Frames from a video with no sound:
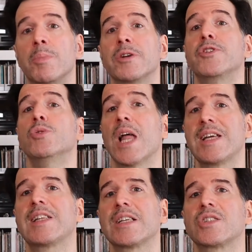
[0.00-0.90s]
But if you
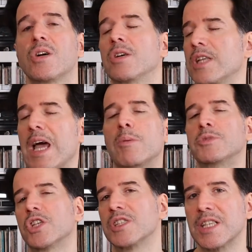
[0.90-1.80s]
like that song, the
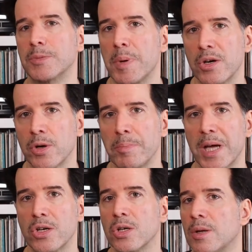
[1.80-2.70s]
album just gets better and
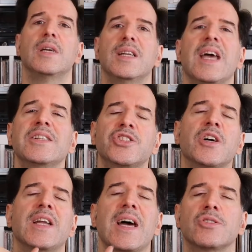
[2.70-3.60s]
better. It ends
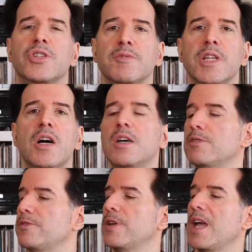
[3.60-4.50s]
on Hounds of
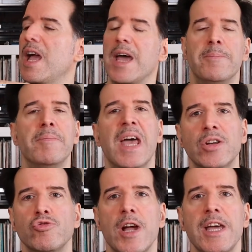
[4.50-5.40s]
Love and
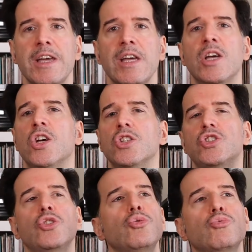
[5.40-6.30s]
Man Ray,
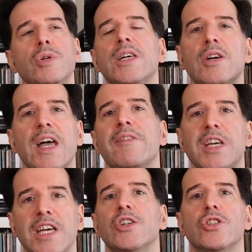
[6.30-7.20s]
two real heavy
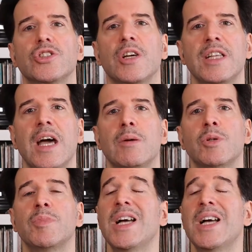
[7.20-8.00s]
hitters on the album.